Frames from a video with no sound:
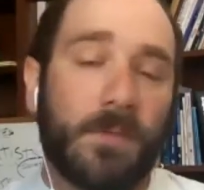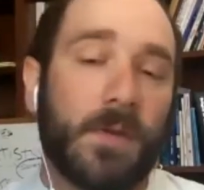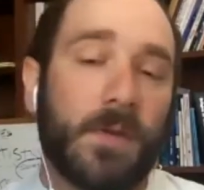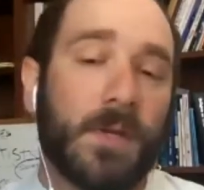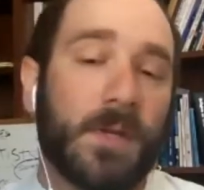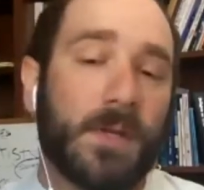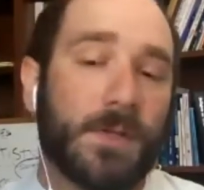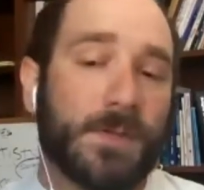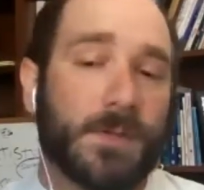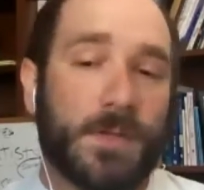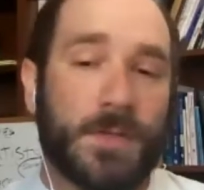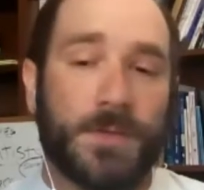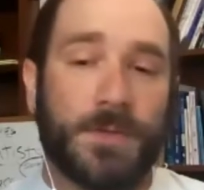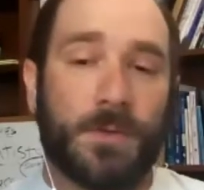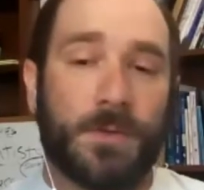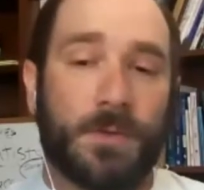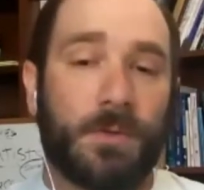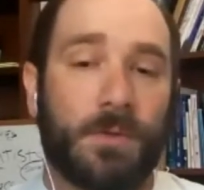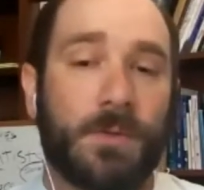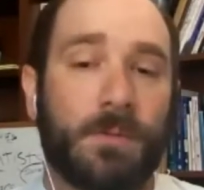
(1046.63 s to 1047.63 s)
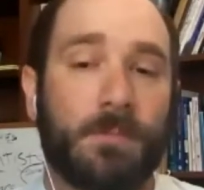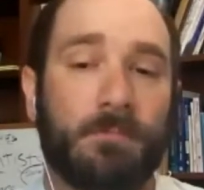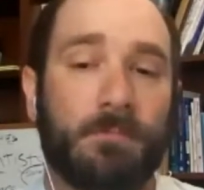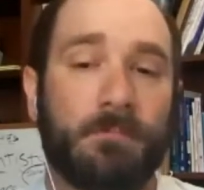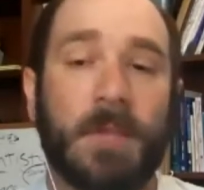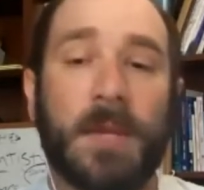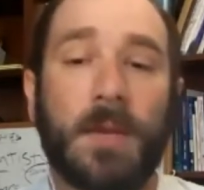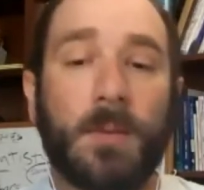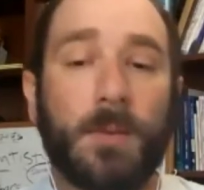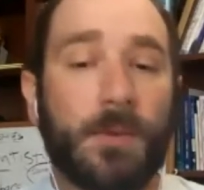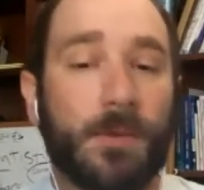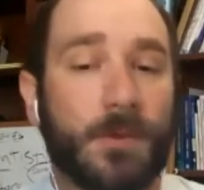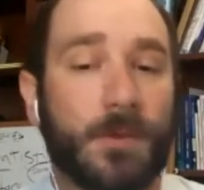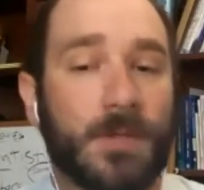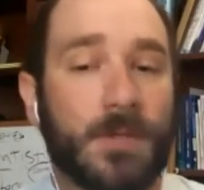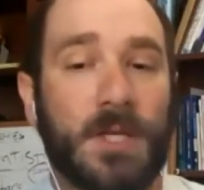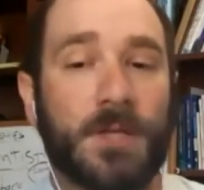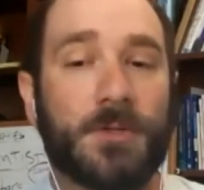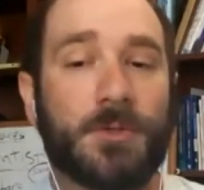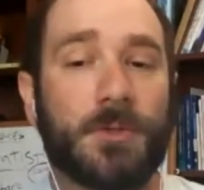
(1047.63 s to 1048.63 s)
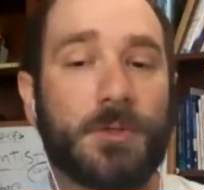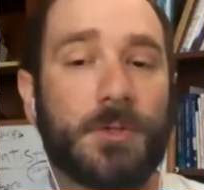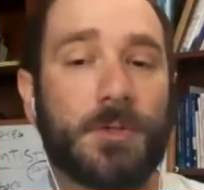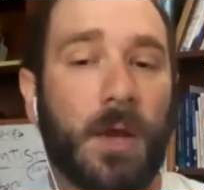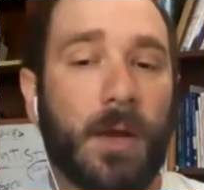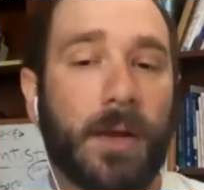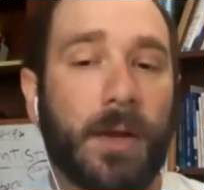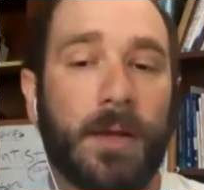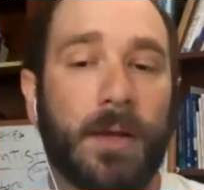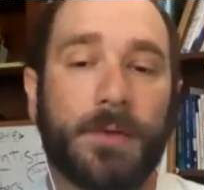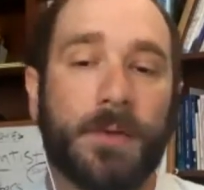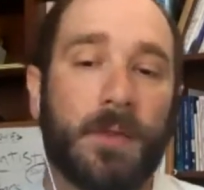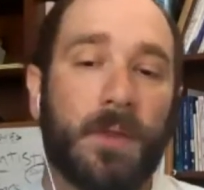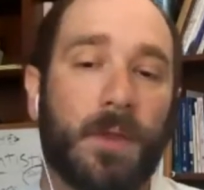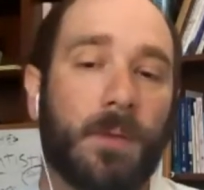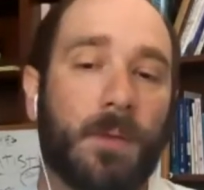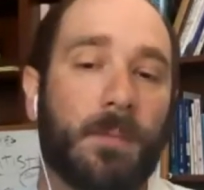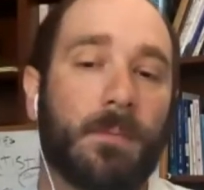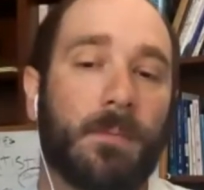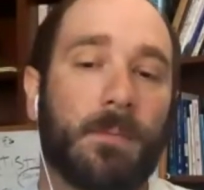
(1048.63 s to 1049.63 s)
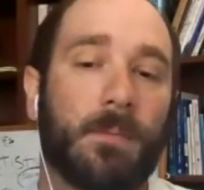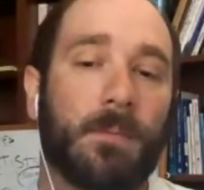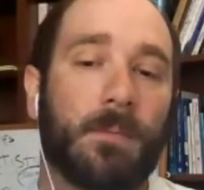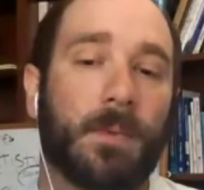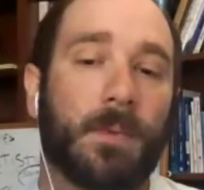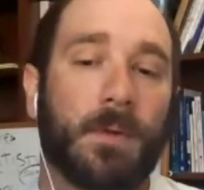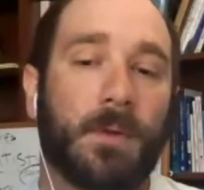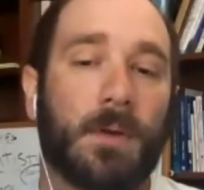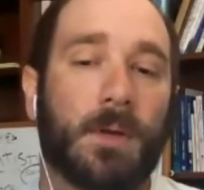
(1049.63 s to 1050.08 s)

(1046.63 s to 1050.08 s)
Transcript: of it is is certainly meeting with the teacher, talking to them,